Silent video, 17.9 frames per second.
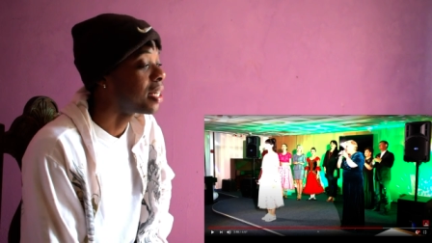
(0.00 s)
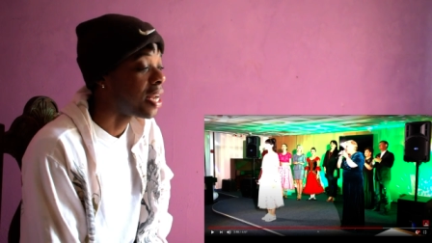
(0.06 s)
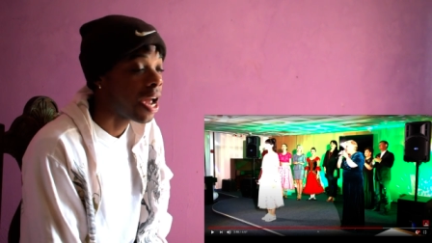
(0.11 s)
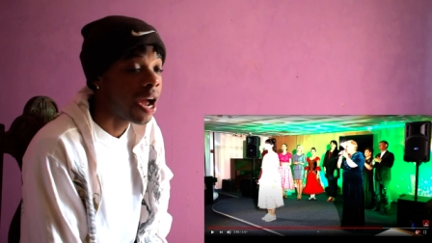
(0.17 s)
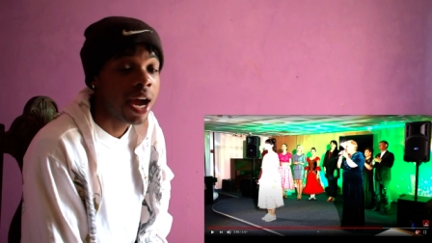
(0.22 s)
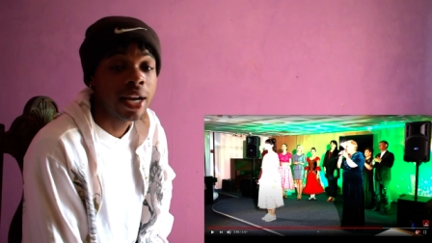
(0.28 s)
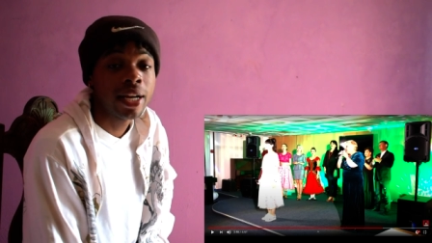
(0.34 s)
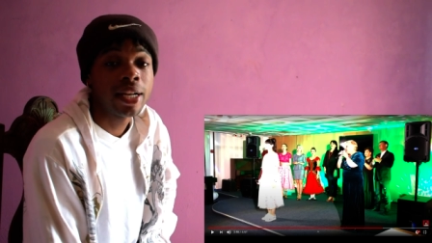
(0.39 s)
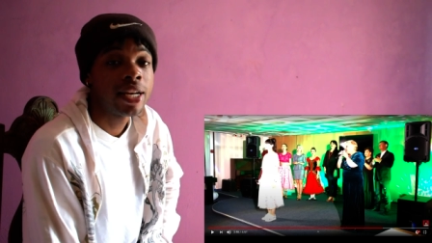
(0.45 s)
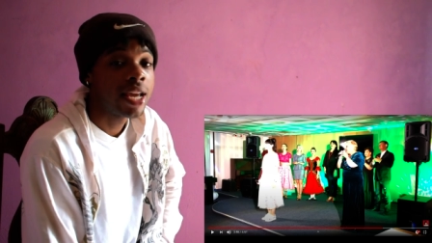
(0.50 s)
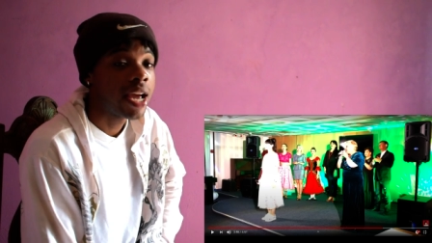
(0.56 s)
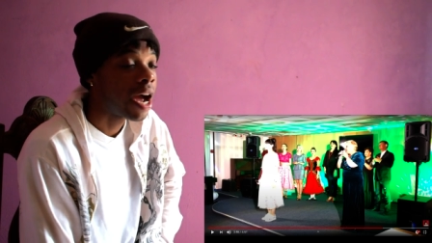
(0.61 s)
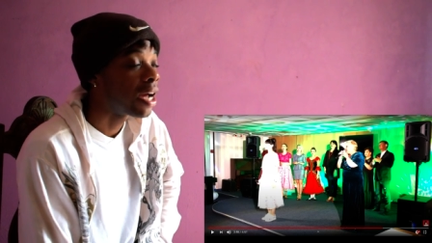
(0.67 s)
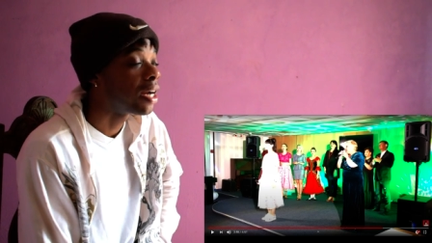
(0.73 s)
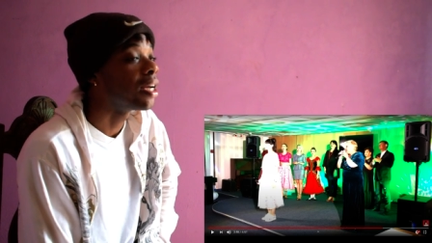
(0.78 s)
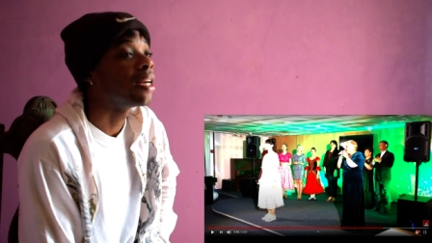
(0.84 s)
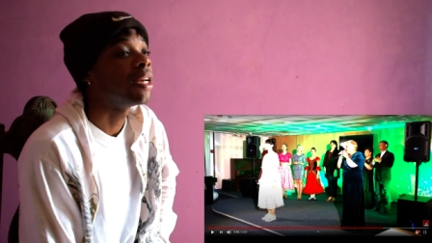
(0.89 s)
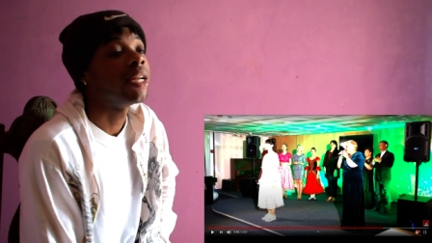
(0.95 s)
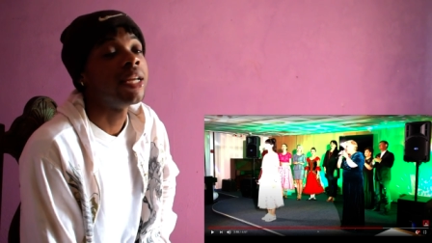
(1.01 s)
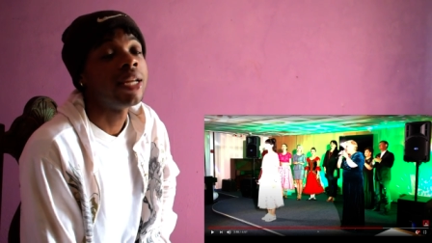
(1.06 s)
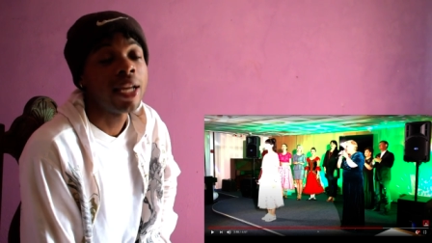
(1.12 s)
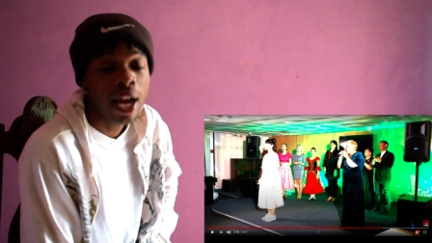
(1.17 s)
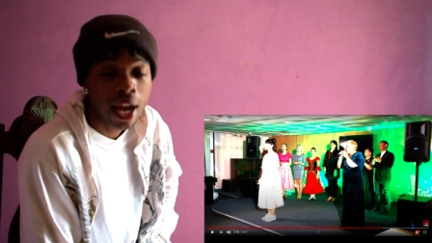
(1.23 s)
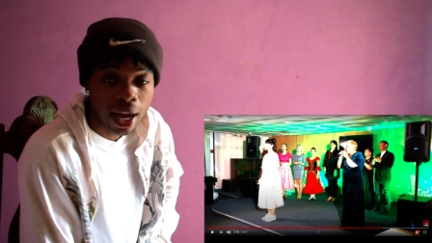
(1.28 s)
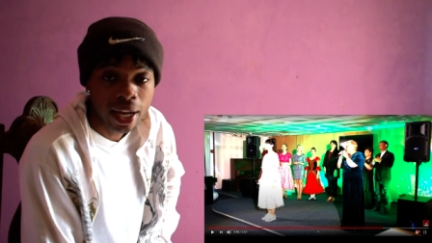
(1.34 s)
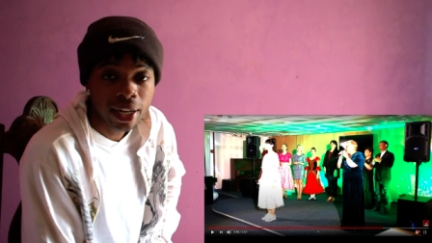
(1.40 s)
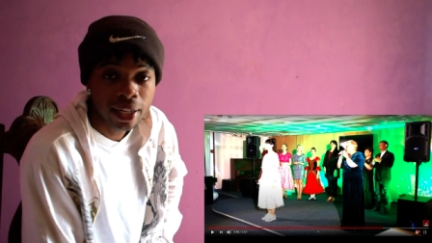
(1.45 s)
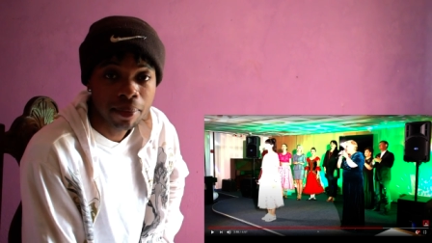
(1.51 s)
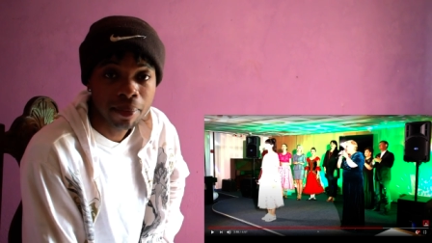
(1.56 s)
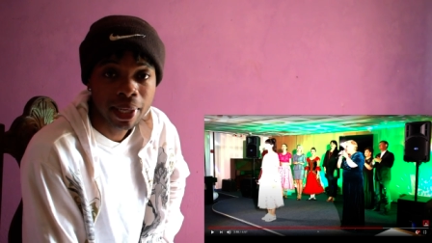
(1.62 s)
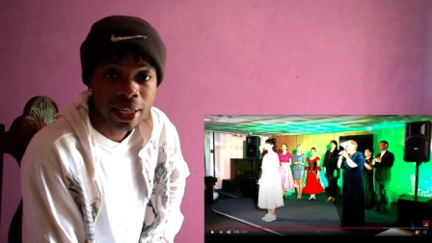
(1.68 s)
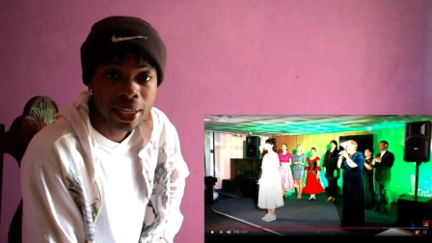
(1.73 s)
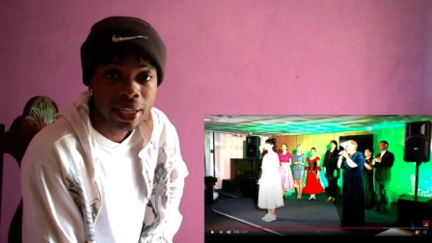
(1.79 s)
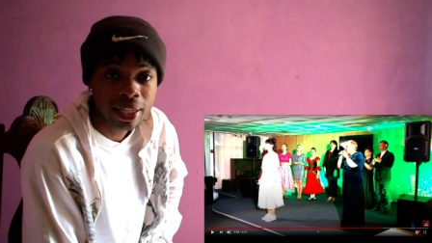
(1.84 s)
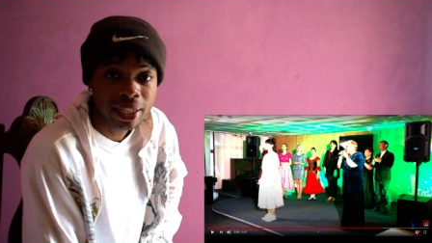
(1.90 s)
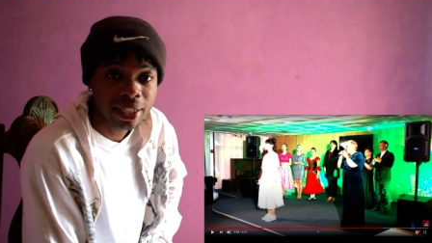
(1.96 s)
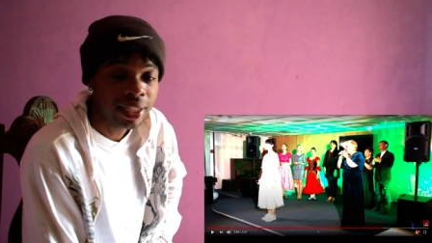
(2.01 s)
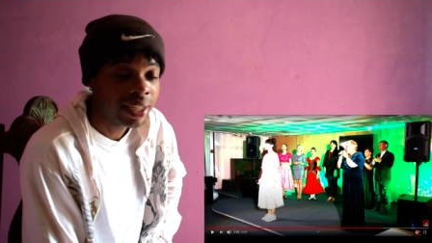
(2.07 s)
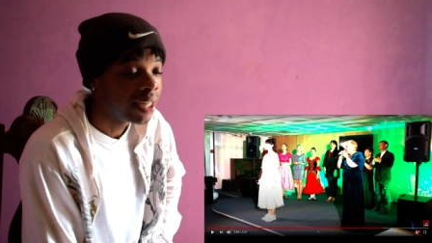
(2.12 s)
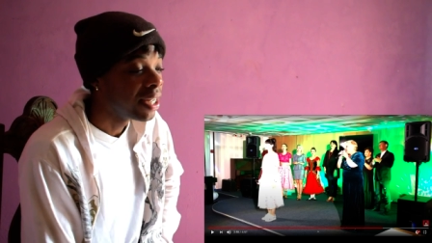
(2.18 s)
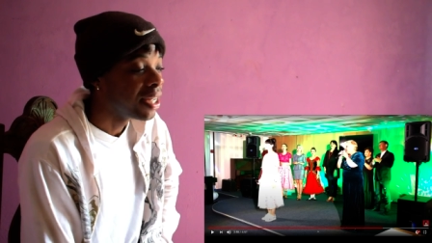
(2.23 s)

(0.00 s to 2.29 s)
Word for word: Diana, Diana, Diana, my nigga.